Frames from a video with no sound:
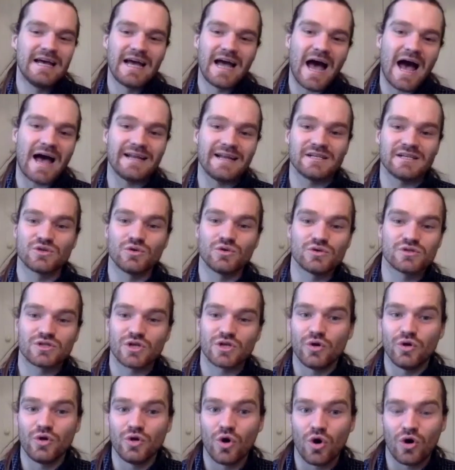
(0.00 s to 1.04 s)
And it's
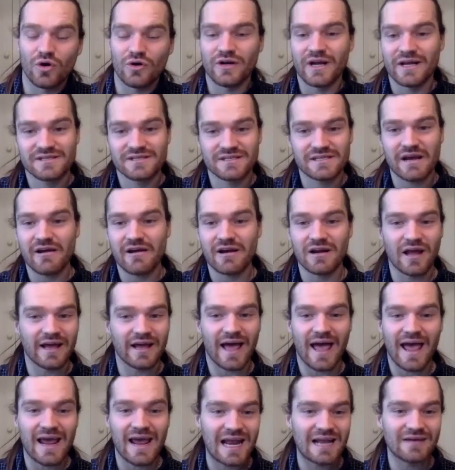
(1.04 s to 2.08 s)
also not necessarily like
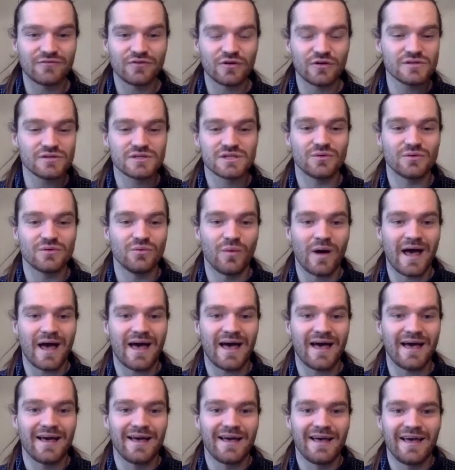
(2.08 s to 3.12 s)
A-levels,
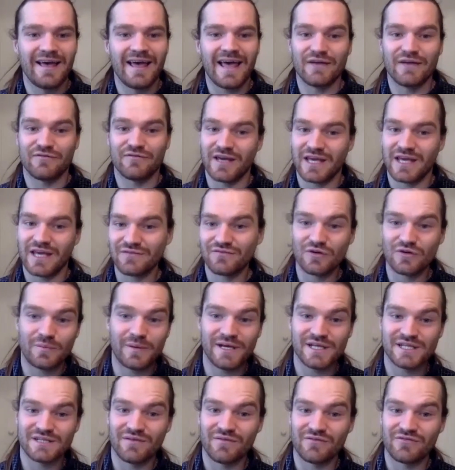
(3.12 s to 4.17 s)
where if they give you a
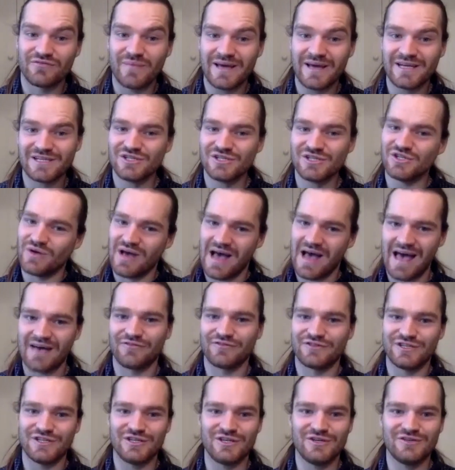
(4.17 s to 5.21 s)
piece of information, you have
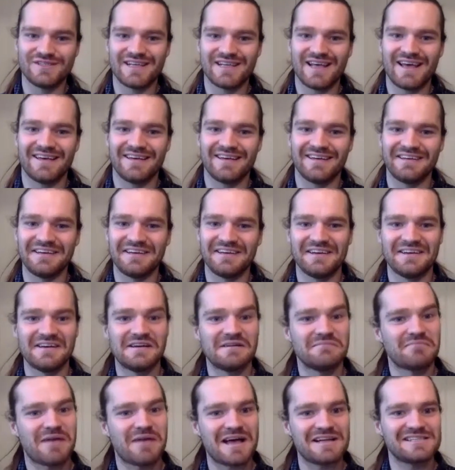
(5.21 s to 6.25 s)
to use it.
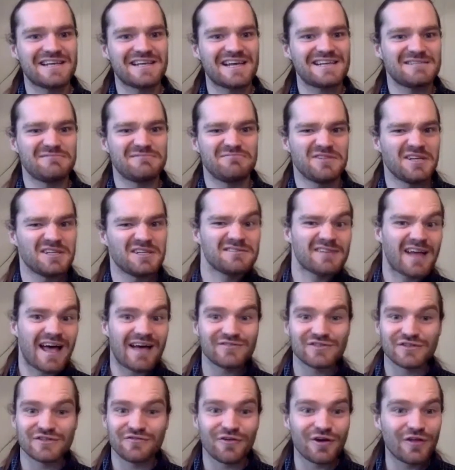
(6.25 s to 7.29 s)
P A T test doesn't have
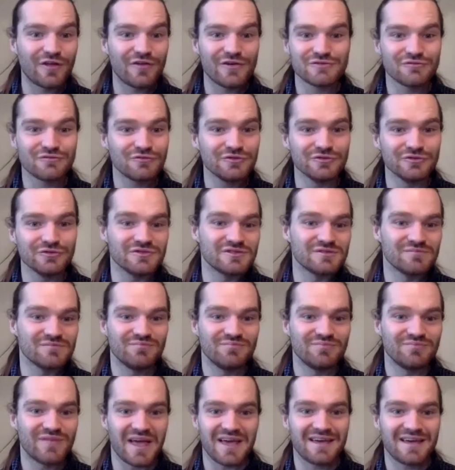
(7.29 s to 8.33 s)
to follow those rules.
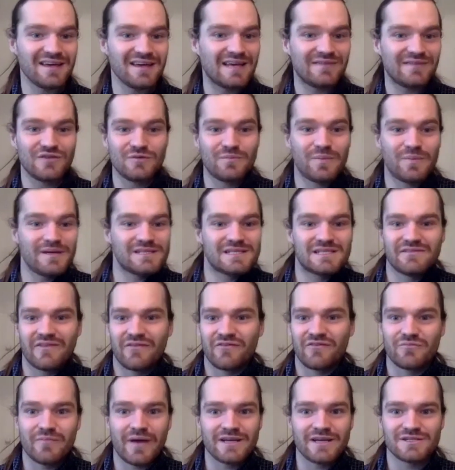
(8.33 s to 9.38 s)
They can give you pieces of
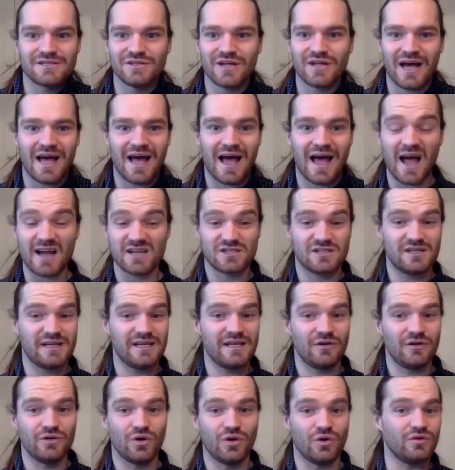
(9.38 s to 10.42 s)
information that actually
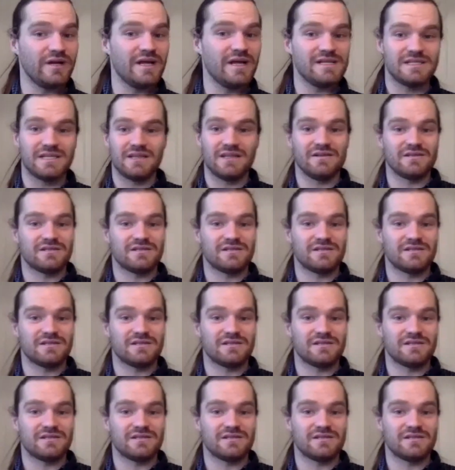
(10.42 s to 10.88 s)
you're not needed in the